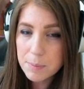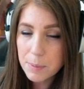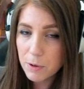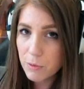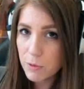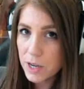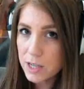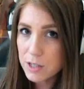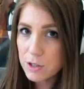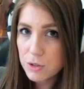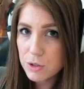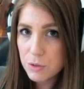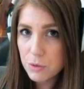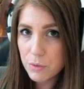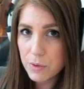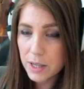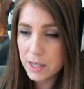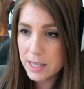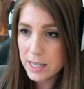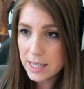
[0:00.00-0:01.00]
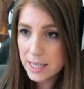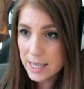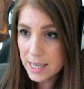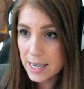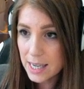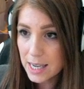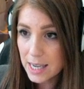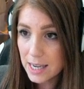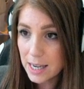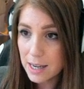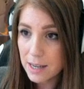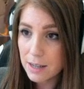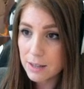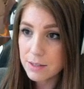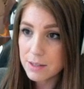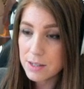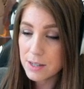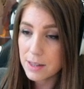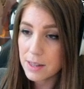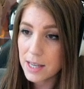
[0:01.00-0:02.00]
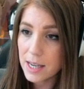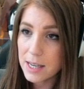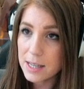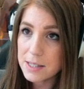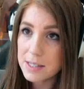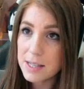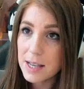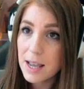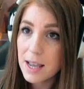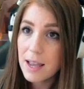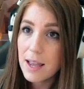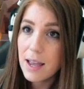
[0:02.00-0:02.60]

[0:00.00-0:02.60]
but rages are really key to this.